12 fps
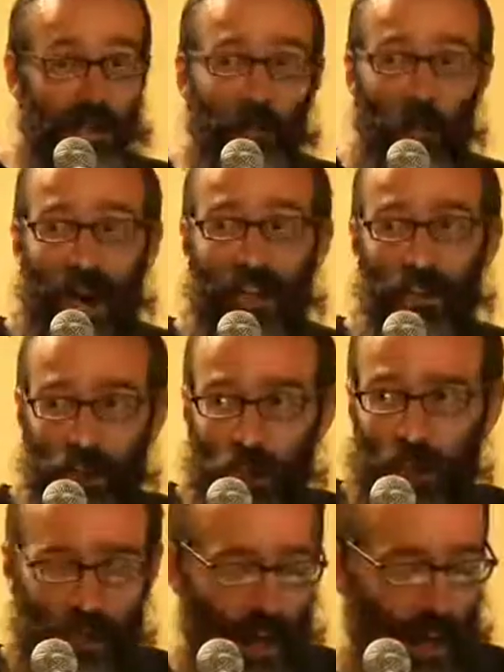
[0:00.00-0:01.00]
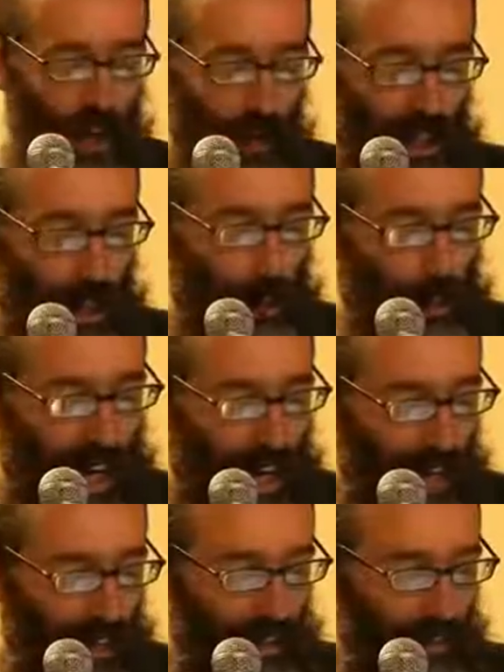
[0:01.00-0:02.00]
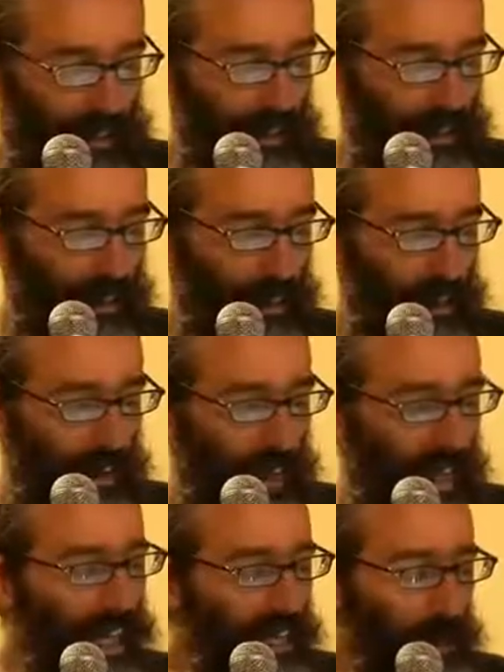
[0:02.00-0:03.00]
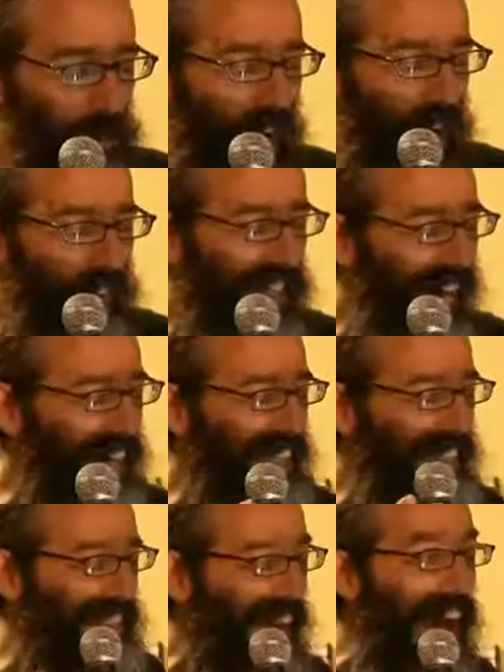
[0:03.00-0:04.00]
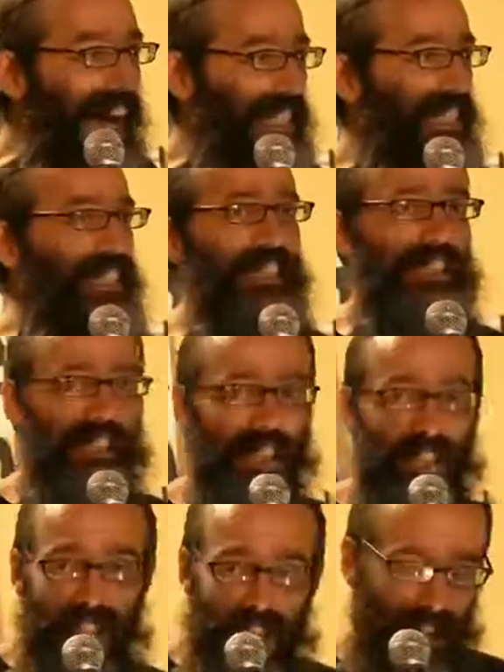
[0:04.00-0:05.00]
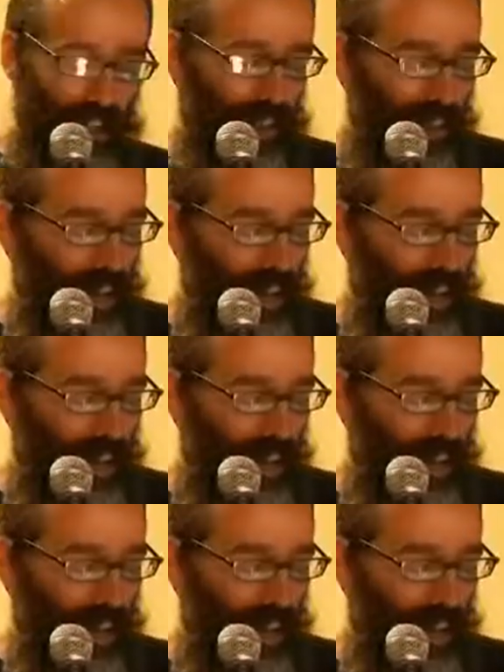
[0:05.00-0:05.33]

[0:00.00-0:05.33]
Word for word: brought good along with the bad. It has brought the audacity to think